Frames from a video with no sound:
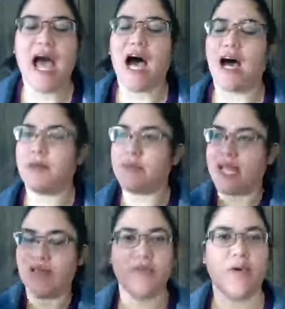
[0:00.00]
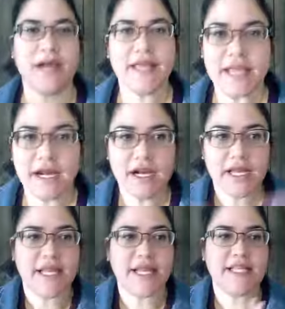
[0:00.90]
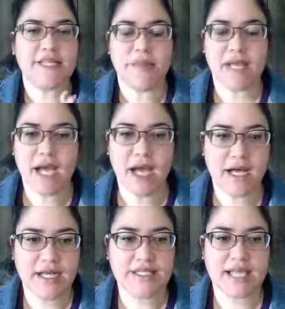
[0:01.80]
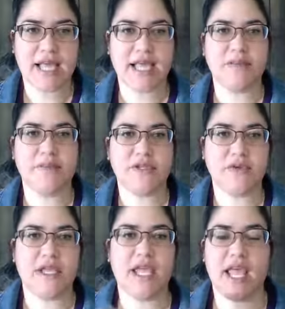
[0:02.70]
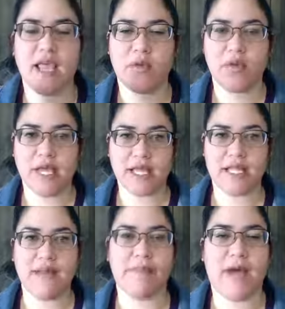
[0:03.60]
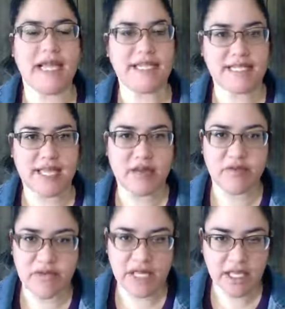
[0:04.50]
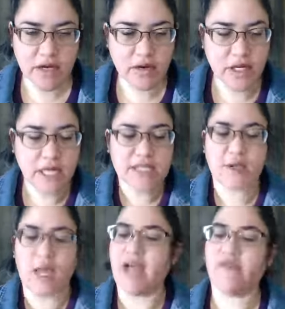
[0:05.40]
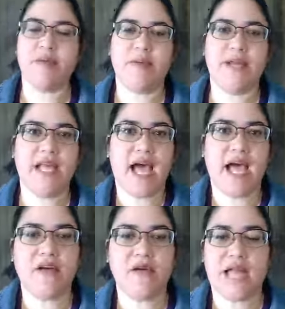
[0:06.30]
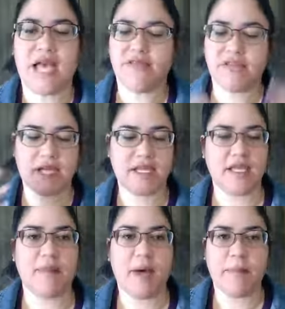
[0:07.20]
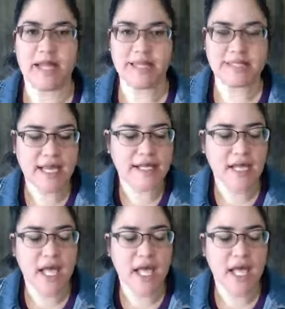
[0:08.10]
Um, if you are here, it is because I am doing a weekly mindset video. So every Monday, I go live talking about mindset.